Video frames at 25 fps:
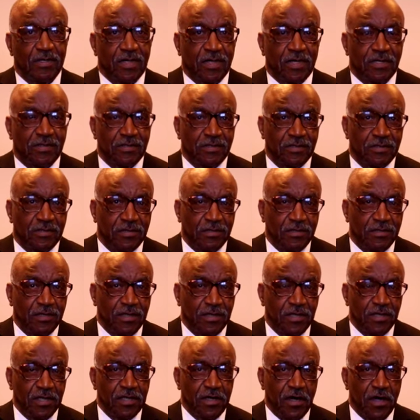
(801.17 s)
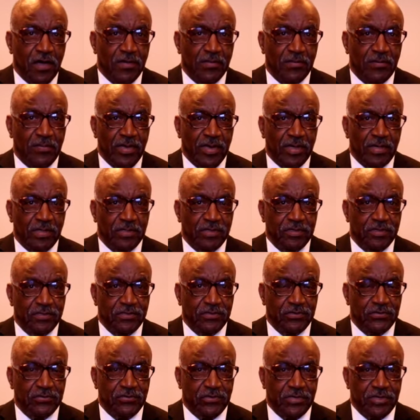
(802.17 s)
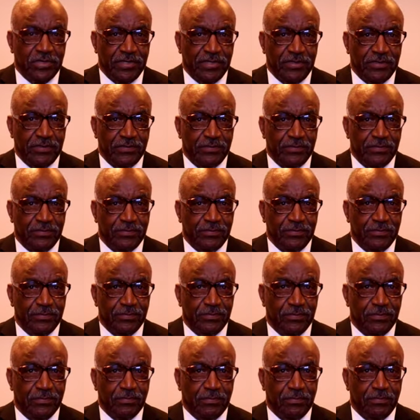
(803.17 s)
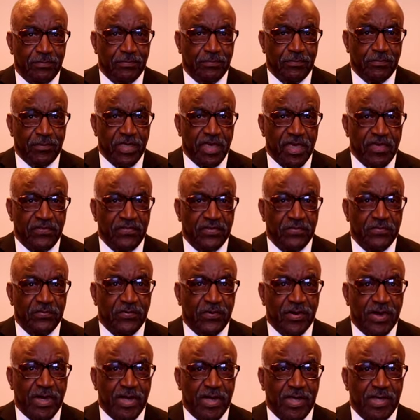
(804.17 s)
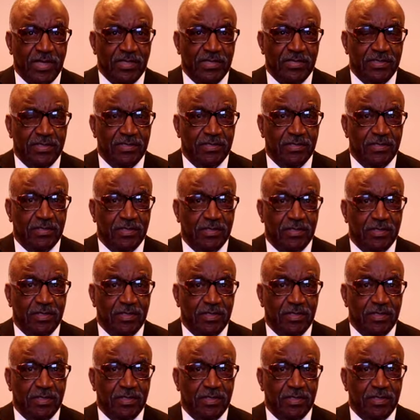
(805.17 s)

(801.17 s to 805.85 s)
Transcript: Yes, Leon Bailey, the Dream, Navy Pride